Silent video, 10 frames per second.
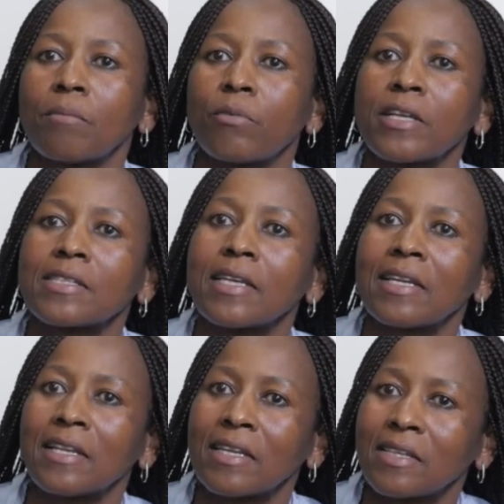brings
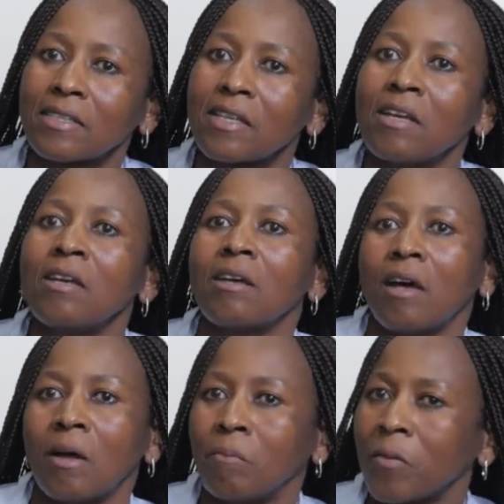in is,
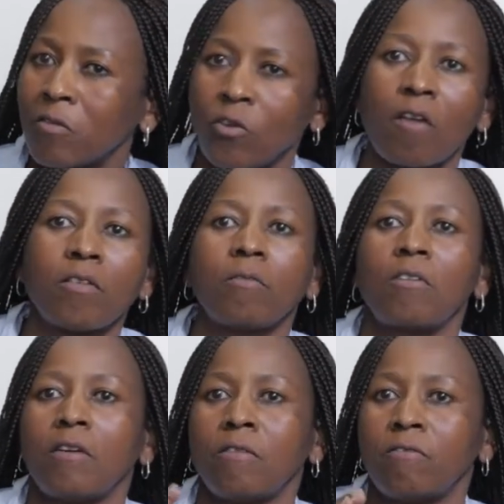if you have
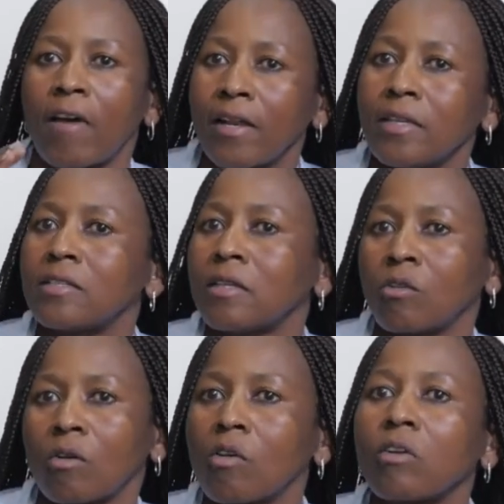a valid and
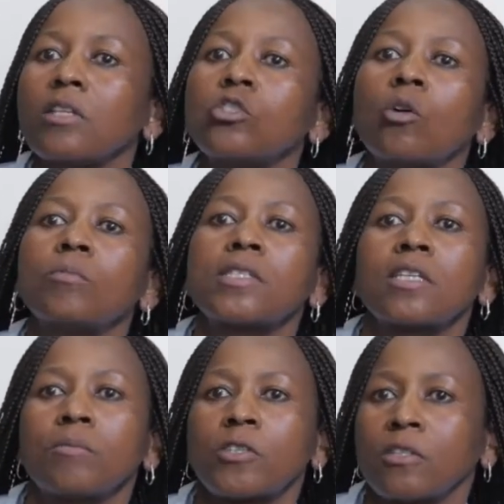concrete job
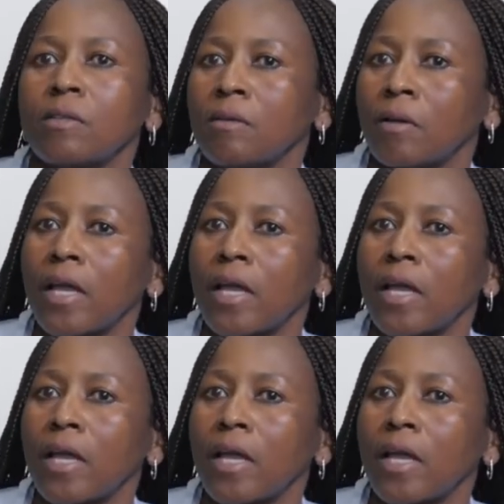description